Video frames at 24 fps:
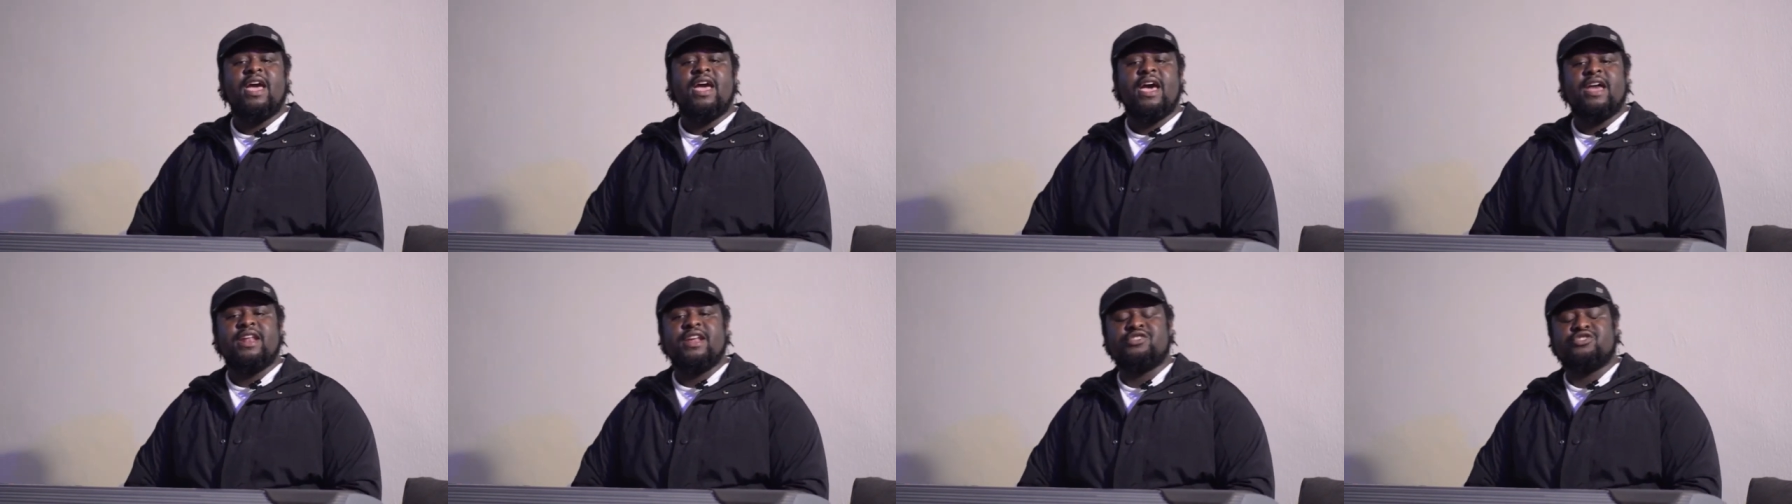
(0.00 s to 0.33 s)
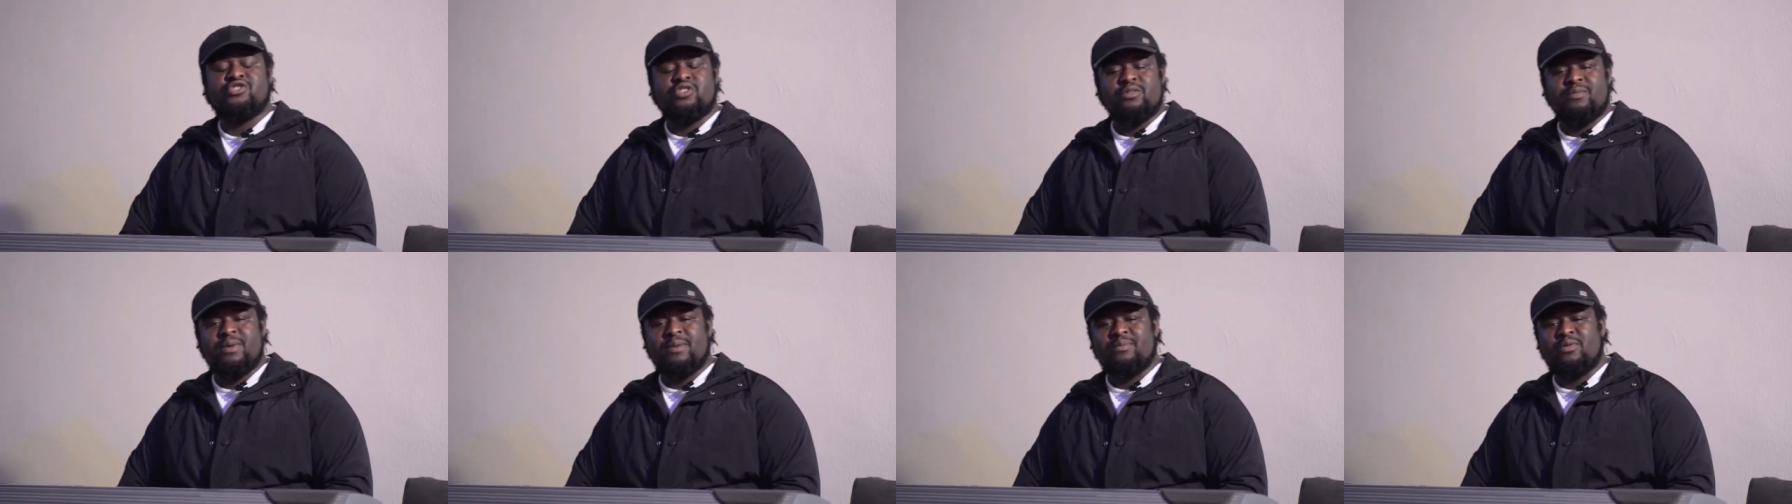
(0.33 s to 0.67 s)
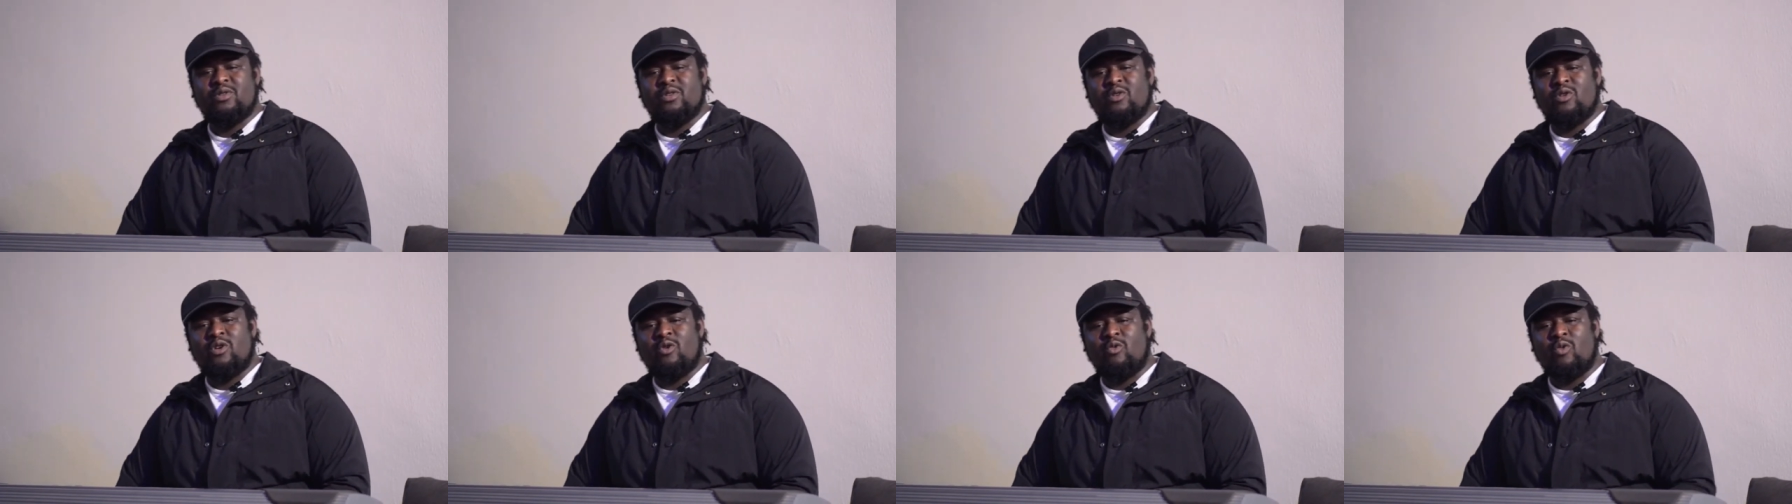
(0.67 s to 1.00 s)
And I still
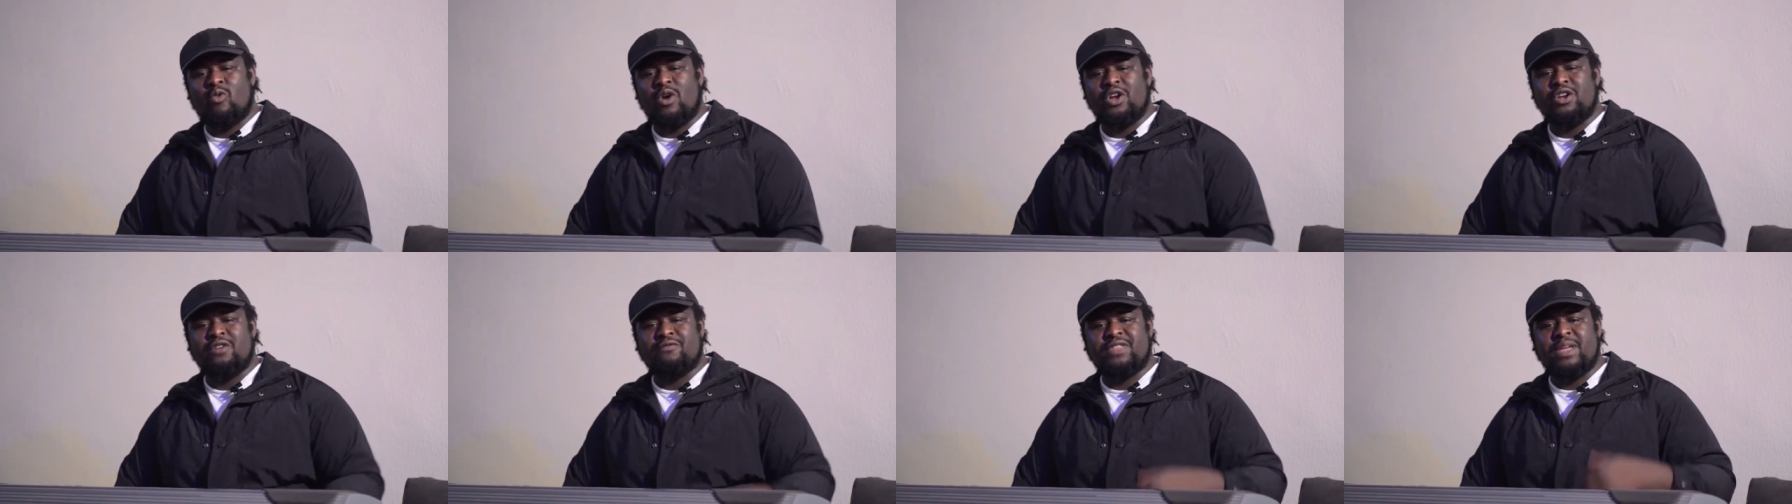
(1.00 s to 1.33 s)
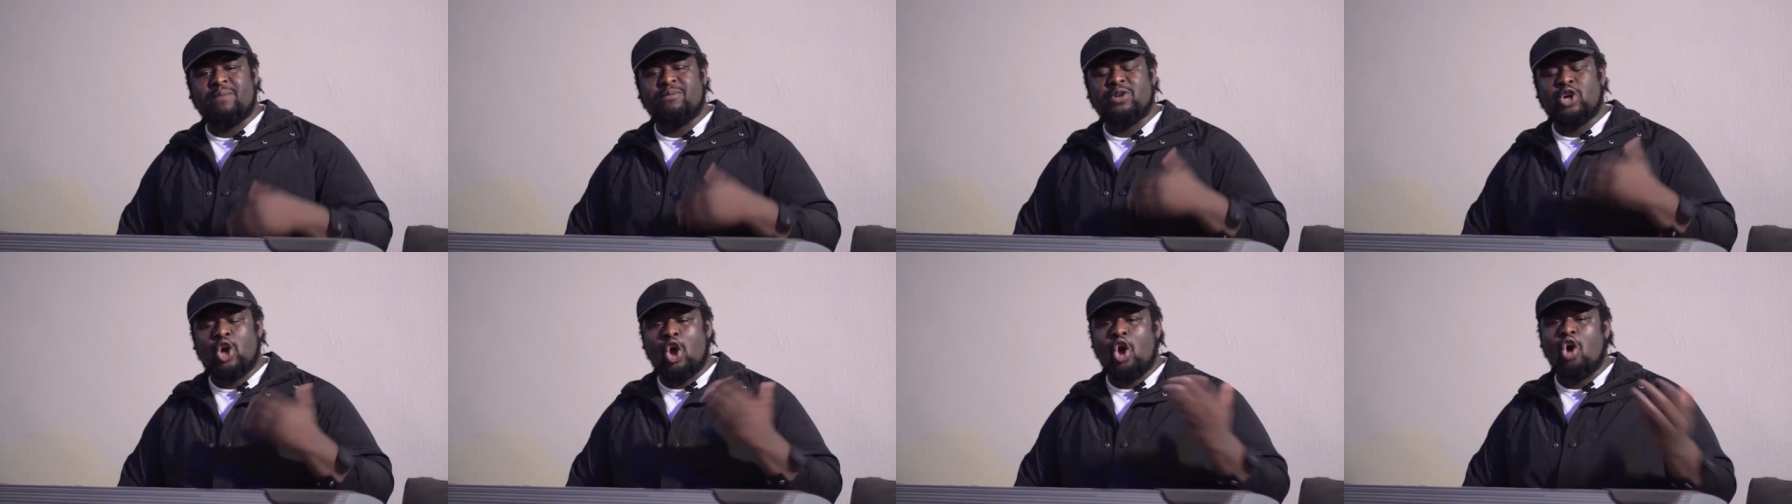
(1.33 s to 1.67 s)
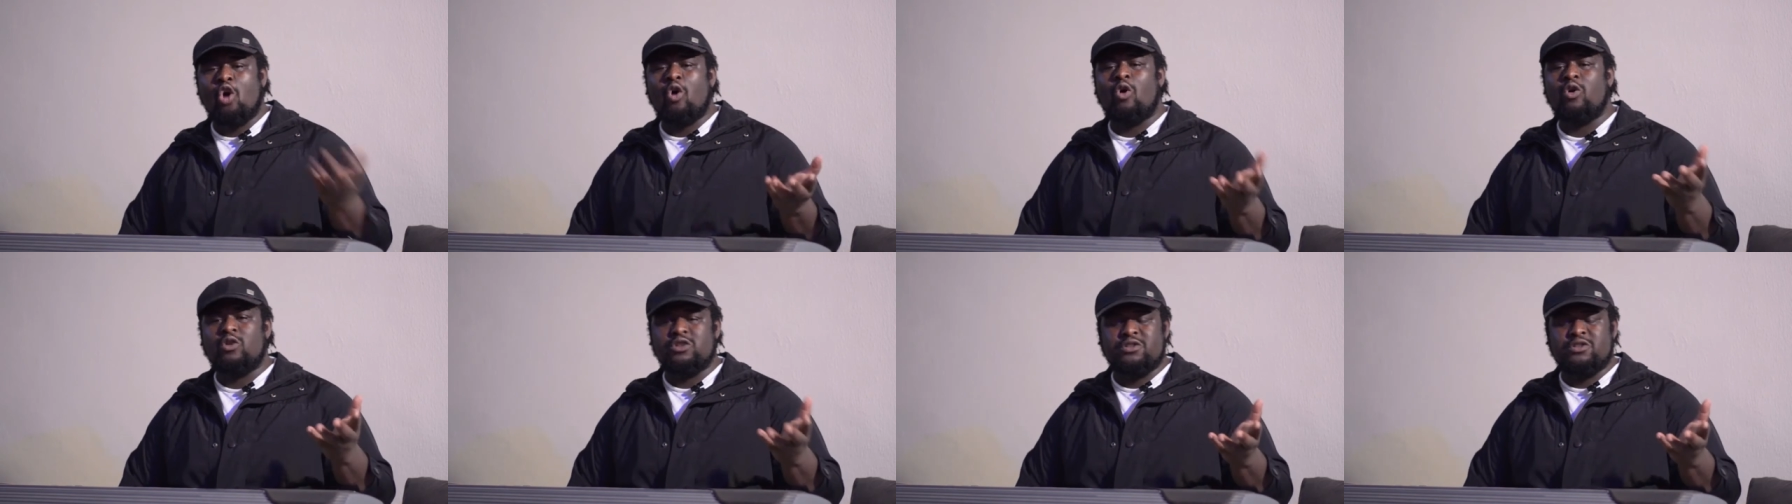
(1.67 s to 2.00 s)
remember one of them
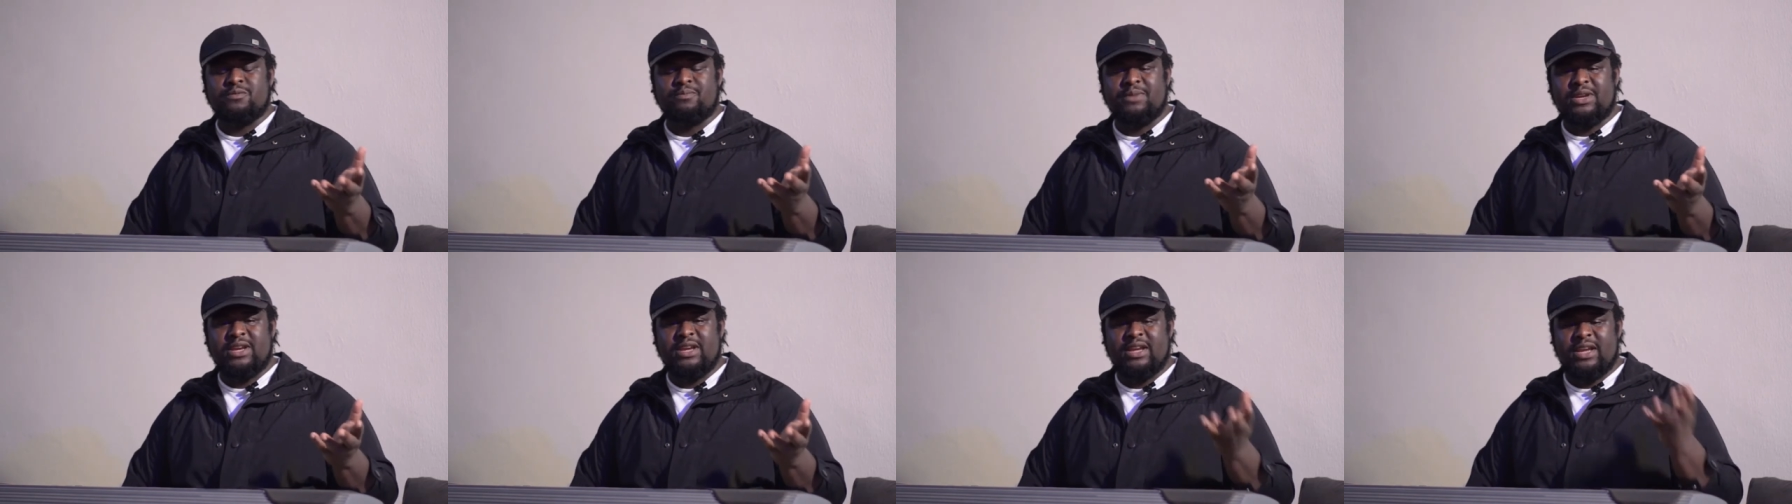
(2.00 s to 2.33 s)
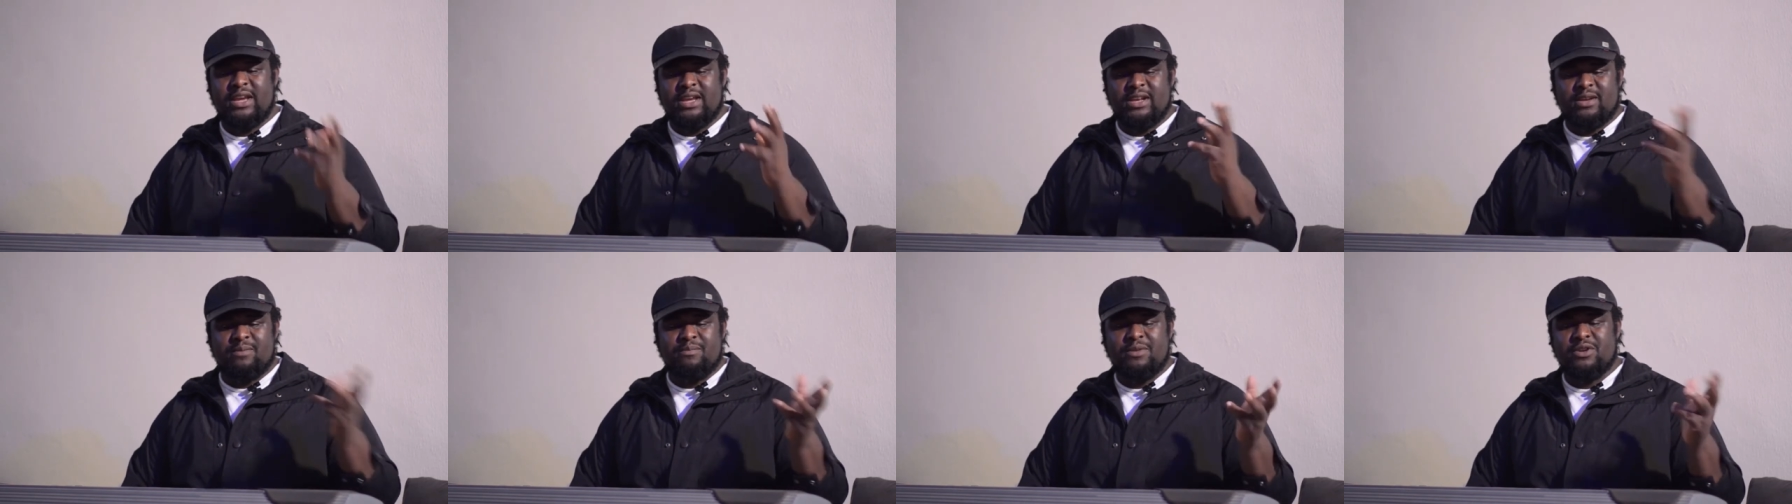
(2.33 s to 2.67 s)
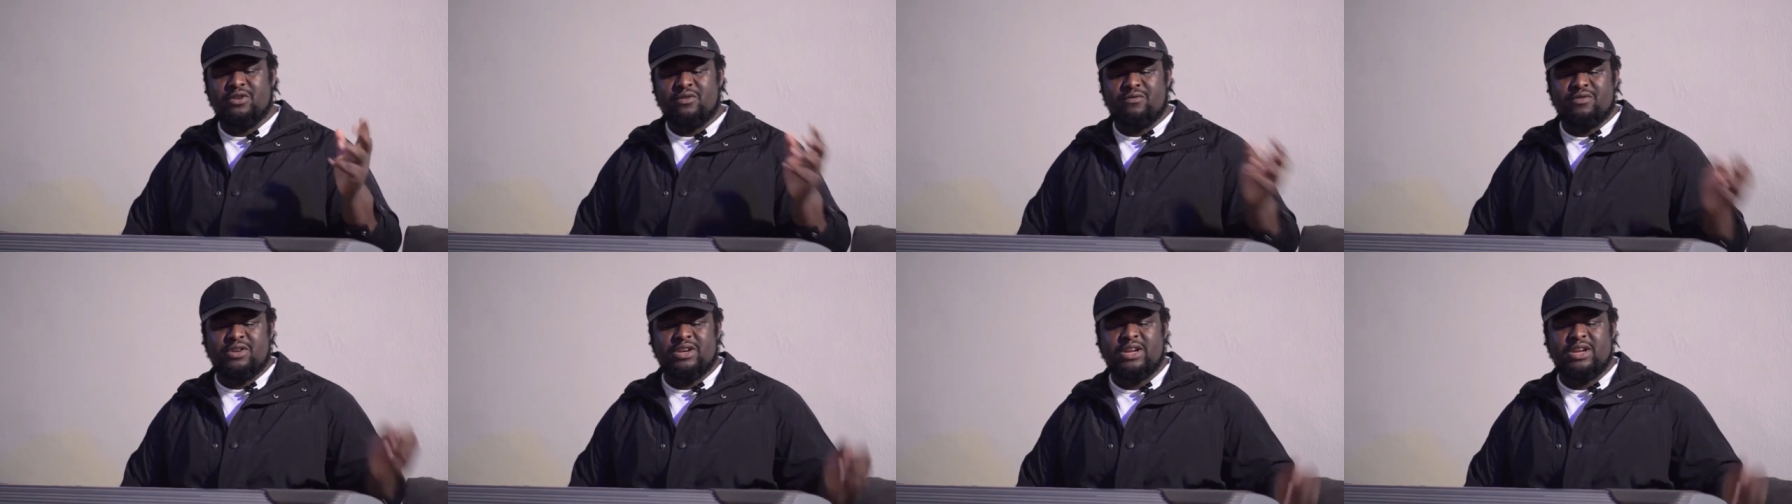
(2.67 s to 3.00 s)
called me in the
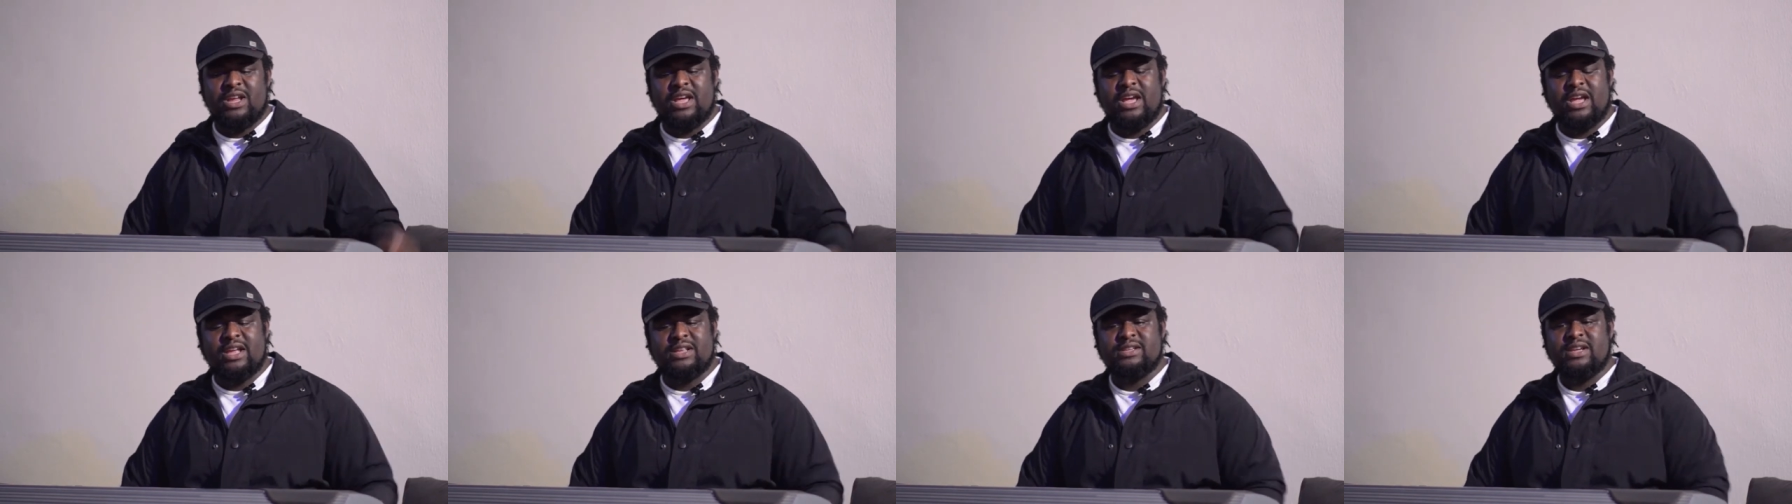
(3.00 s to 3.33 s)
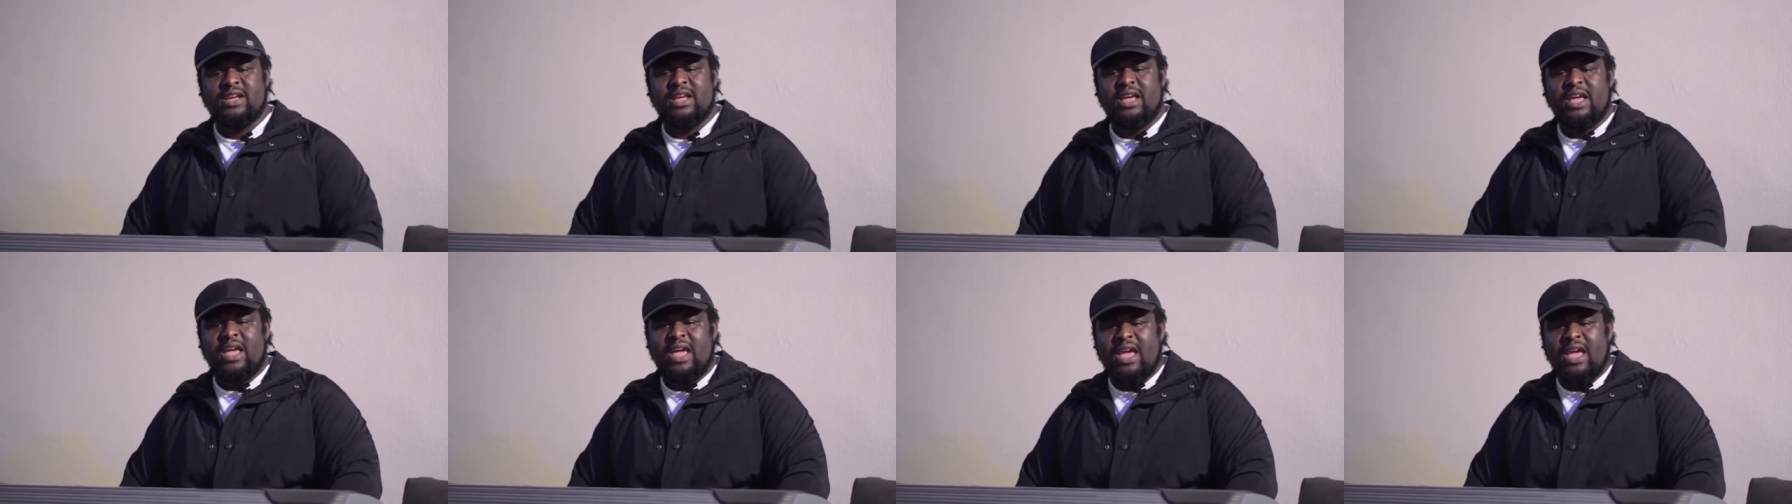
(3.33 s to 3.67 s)
middle of the night.